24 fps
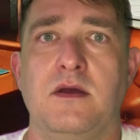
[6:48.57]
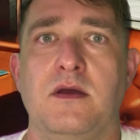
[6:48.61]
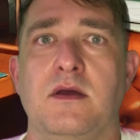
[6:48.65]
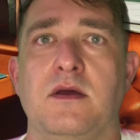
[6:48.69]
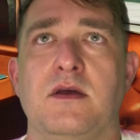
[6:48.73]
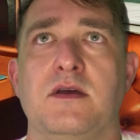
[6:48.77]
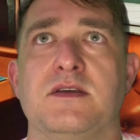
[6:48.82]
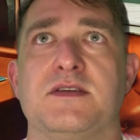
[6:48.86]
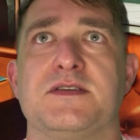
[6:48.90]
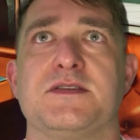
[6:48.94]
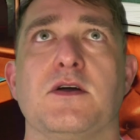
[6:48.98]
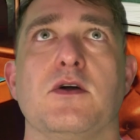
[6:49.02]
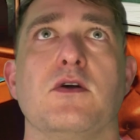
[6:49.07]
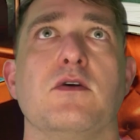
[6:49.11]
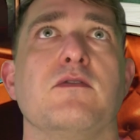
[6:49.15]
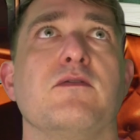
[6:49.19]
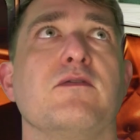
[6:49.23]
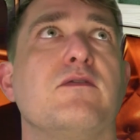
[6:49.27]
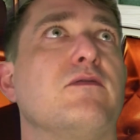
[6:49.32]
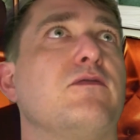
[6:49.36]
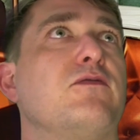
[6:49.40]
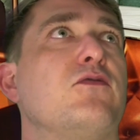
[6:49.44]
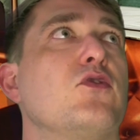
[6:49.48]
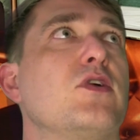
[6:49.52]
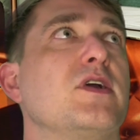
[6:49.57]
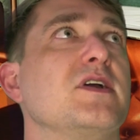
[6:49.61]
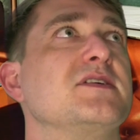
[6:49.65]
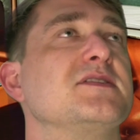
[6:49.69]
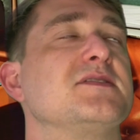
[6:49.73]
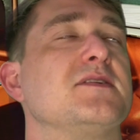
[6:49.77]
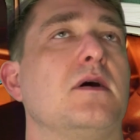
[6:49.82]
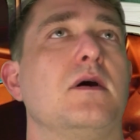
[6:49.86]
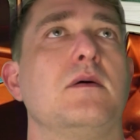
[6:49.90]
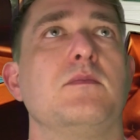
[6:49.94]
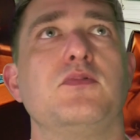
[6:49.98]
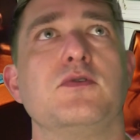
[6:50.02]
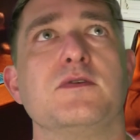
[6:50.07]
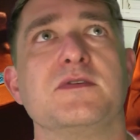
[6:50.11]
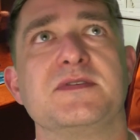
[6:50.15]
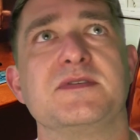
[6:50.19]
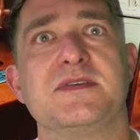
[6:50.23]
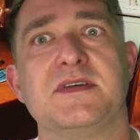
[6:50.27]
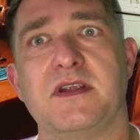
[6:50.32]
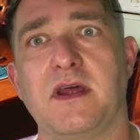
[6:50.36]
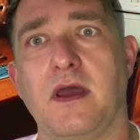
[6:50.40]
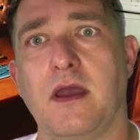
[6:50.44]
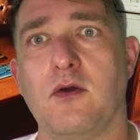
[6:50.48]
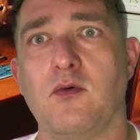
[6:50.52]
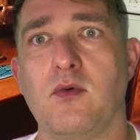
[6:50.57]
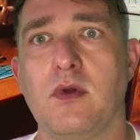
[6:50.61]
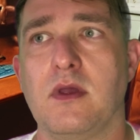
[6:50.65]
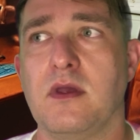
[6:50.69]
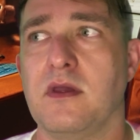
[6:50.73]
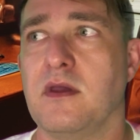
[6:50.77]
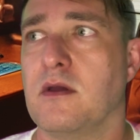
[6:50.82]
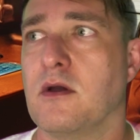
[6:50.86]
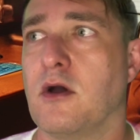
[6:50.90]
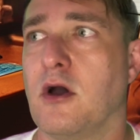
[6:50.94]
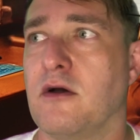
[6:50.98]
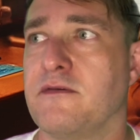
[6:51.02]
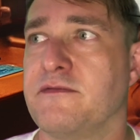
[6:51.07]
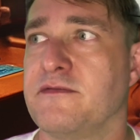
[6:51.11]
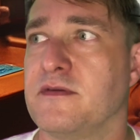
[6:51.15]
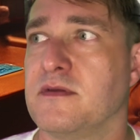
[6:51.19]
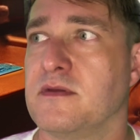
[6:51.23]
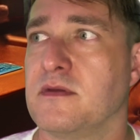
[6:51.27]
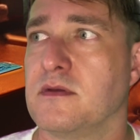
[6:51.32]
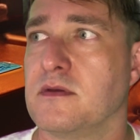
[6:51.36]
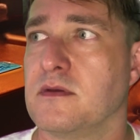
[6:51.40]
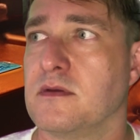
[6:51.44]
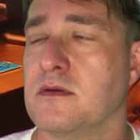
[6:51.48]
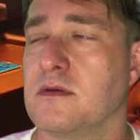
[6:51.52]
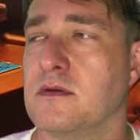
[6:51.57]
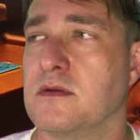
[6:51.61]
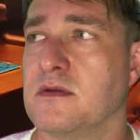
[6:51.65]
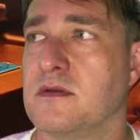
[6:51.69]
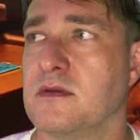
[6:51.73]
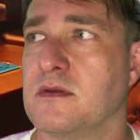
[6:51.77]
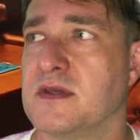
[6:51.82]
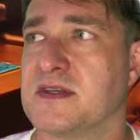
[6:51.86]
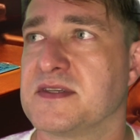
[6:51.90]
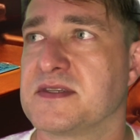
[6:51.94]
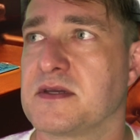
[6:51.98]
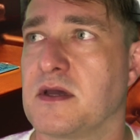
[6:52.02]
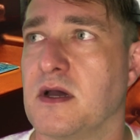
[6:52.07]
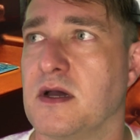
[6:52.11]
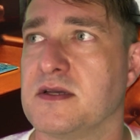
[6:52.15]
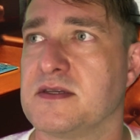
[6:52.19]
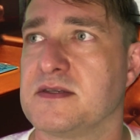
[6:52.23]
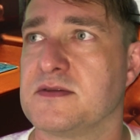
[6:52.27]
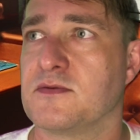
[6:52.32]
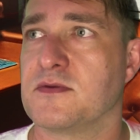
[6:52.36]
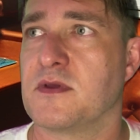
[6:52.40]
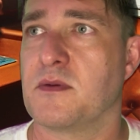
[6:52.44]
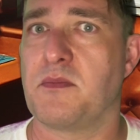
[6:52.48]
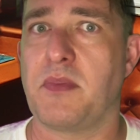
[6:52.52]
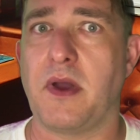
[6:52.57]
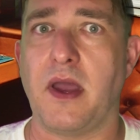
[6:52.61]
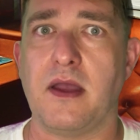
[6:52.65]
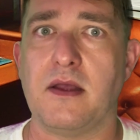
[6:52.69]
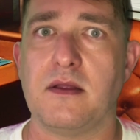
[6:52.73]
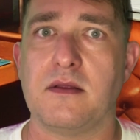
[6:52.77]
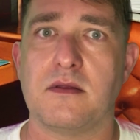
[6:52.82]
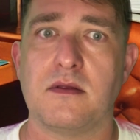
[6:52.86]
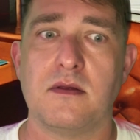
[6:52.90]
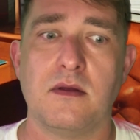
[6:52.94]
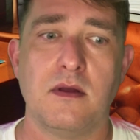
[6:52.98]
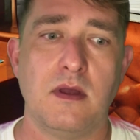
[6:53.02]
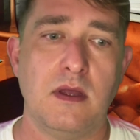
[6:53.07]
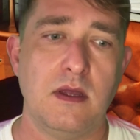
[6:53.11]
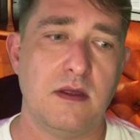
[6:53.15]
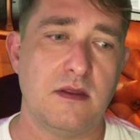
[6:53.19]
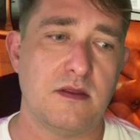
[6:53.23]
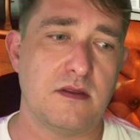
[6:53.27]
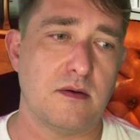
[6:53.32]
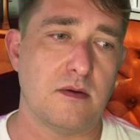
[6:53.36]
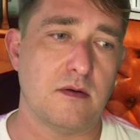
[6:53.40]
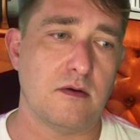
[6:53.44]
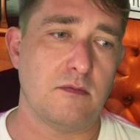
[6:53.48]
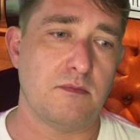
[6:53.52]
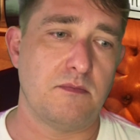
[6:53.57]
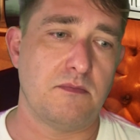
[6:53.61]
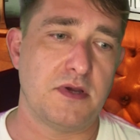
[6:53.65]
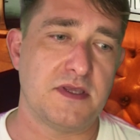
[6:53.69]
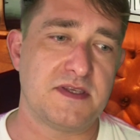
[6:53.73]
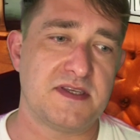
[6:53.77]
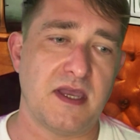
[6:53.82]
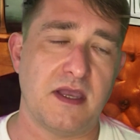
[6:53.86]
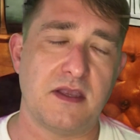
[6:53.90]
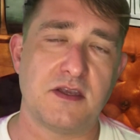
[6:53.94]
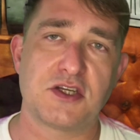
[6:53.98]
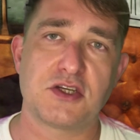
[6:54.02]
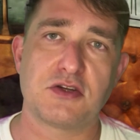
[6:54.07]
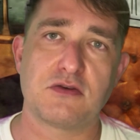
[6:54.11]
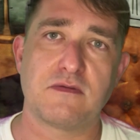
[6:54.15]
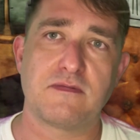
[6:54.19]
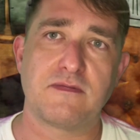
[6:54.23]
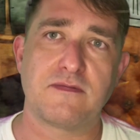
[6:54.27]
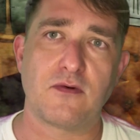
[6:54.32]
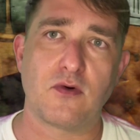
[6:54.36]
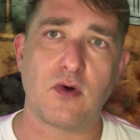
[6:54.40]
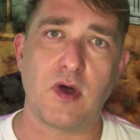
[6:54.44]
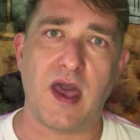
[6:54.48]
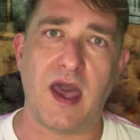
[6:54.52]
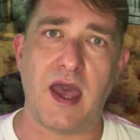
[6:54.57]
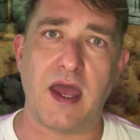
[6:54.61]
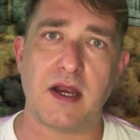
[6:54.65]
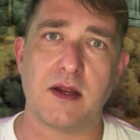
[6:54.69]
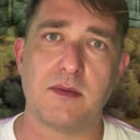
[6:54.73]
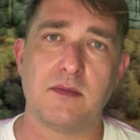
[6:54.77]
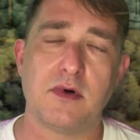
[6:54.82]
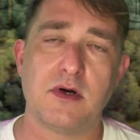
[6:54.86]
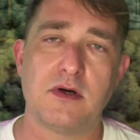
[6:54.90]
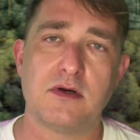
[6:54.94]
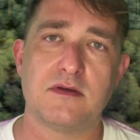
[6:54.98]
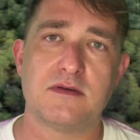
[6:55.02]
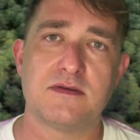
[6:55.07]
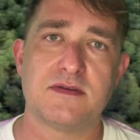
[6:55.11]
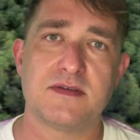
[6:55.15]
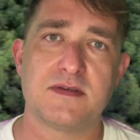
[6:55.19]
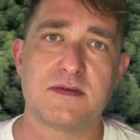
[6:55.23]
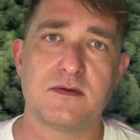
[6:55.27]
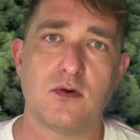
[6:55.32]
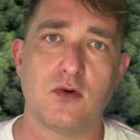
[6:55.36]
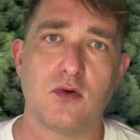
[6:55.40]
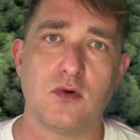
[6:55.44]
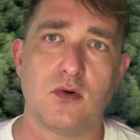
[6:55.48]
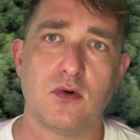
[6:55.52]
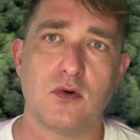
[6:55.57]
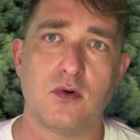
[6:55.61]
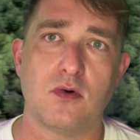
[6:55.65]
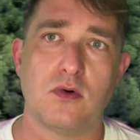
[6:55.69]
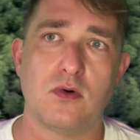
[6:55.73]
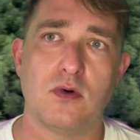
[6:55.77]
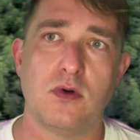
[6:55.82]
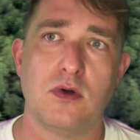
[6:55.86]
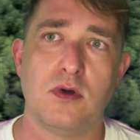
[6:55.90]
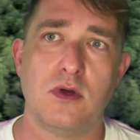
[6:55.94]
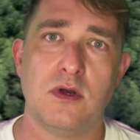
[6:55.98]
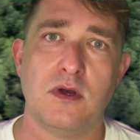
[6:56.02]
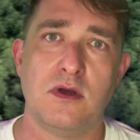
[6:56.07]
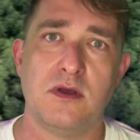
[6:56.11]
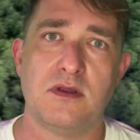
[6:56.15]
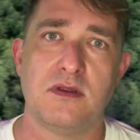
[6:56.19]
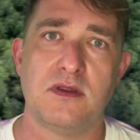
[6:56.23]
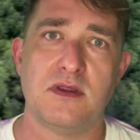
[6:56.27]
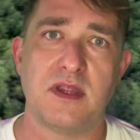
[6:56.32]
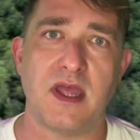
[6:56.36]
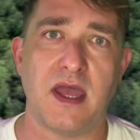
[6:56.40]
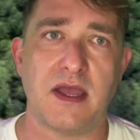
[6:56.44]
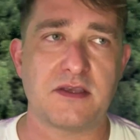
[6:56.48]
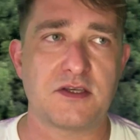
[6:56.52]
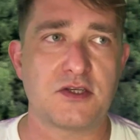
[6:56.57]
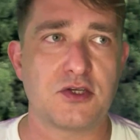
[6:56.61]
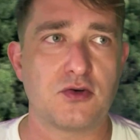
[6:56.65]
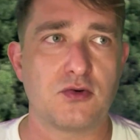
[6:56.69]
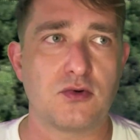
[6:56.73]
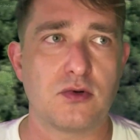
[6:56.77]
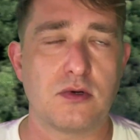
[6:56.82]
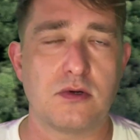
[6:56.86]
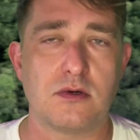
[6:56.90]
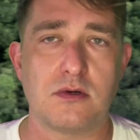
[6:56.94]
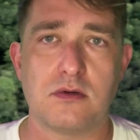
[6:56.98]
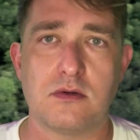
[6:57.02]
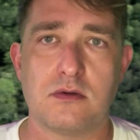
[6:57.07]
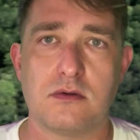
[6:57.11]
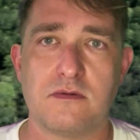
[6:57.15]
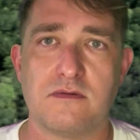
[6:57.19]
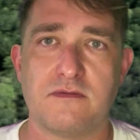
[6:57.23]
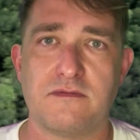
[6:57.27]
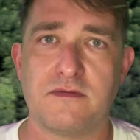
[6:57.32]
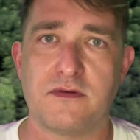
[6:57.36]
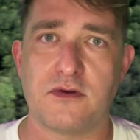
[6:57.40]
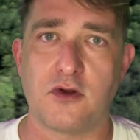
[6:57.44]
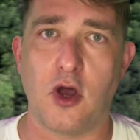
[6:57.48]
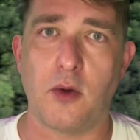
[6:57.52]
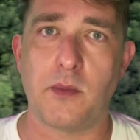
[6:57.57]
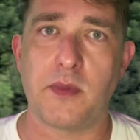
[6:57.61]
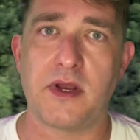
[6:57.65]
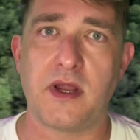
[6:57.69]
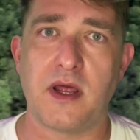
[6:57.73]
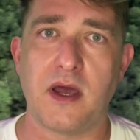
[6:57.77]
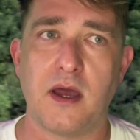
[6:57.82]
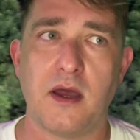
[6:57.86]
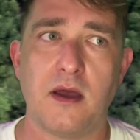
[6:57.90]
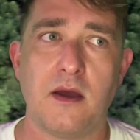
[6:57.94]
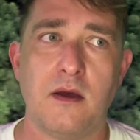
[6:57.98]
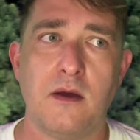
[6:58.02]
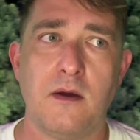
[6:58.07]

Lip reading: So, for example, today we often discuss or debate the potential for animals or natural phenomena,